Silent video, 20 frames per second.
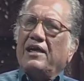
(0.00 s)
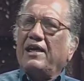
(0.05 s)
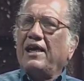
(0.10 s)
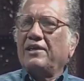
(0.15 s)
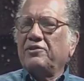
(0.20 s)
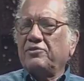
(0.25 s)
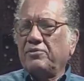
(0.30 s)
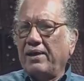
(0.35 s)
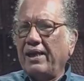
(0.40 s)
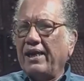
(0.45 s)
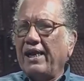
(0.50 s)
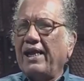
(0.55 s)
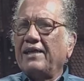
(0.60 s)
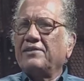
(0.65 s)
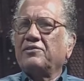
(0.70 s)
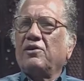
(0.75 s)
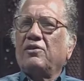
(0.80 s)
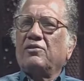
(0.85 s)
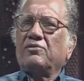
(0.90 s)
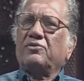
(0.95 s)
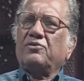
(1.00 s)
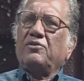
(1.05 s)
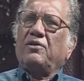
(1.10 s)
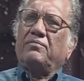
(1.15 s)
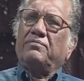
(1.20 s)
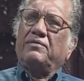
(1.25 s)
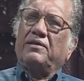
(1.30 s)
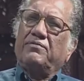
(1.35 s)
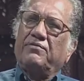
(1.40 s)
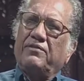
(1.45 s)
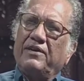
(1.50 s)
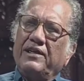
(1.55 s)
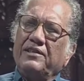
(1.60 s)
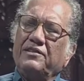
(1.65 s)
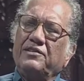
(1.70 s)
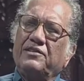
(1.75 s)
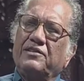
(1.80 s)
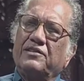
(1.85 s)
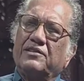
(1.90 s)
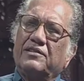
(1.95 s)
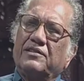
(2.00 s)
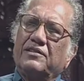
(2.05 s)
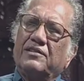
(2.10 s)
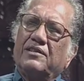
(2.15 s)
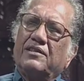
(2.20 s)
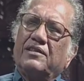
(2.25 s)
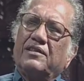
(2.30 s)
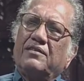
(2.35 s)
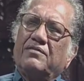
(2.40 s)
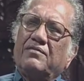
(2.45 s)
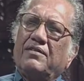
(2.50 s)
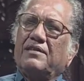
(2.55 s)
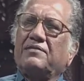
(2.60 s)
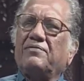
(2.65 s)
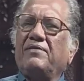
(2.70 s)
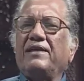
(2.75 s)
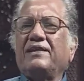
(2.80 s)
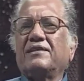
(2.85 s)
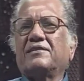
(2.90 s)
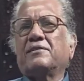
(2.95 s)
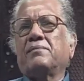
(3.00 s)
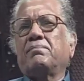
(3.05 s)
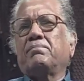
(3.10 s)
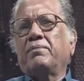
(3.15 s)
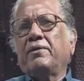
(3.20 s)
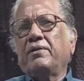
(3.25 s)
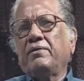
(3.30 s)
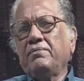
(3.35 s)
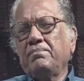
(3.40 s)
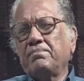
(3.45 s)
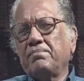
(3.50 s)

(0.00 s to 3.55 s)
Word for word: as well as also of the French was very simple.